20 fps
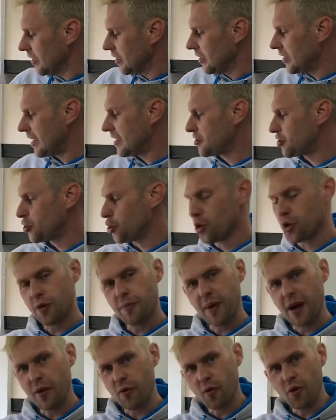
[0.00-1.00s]
let's talk
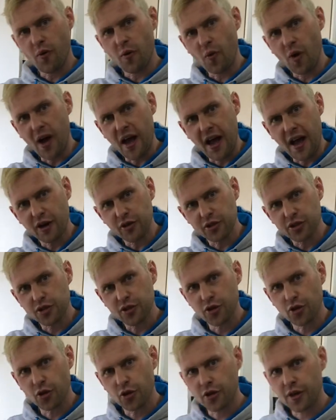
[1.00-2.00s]
about what
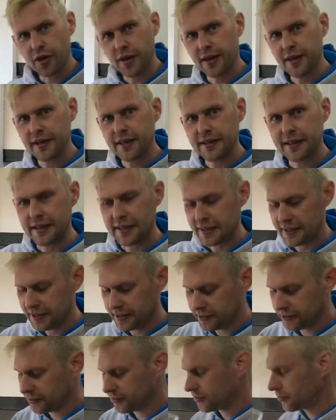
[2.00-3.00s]
else you're gonna need.
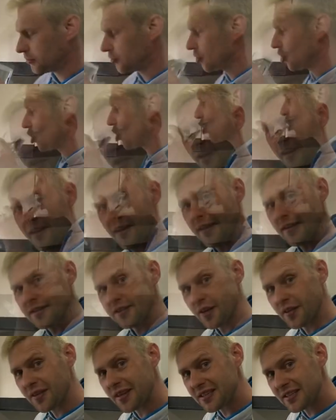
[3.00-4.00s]

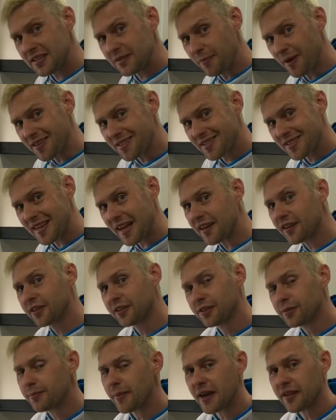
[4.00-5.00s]
So this is my
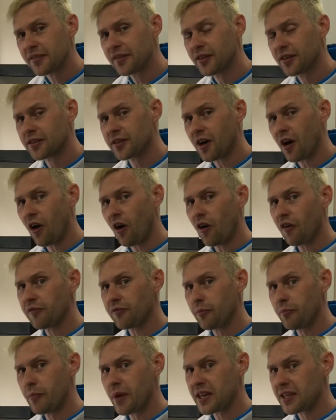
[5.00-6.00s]
second method
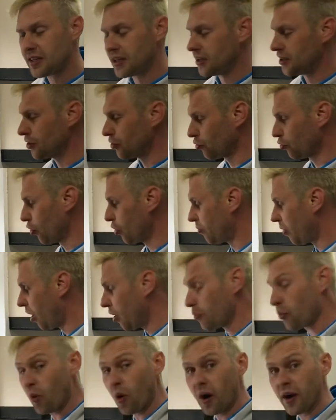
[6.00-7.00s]
of making
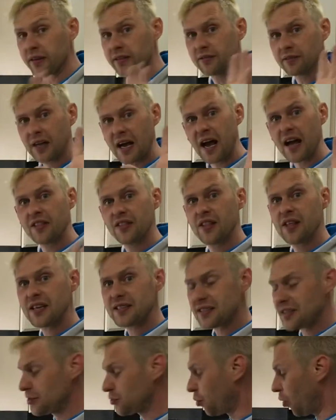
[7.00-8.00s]
rhubarb wine, and
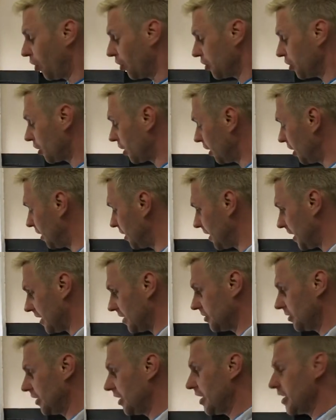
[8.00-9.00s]
this is what you're gonna
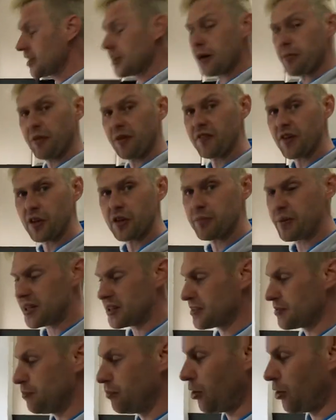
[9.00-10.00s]
need. A couple of other bits and